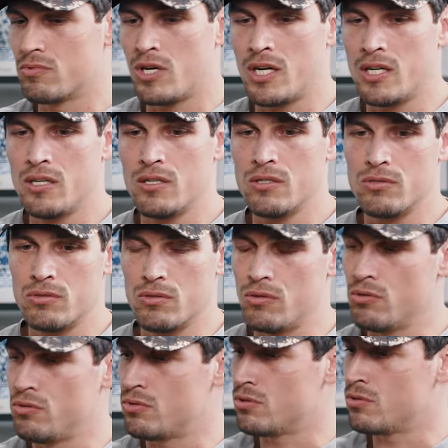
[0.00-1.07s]
ideas,
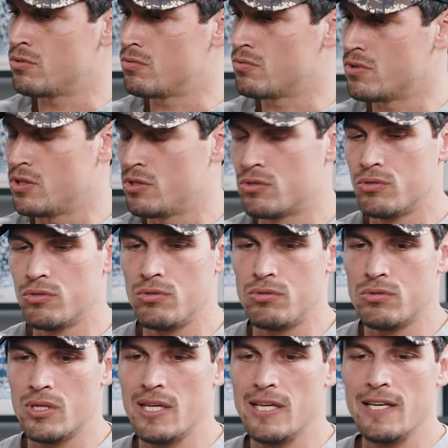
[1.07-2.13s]
solutions, issues.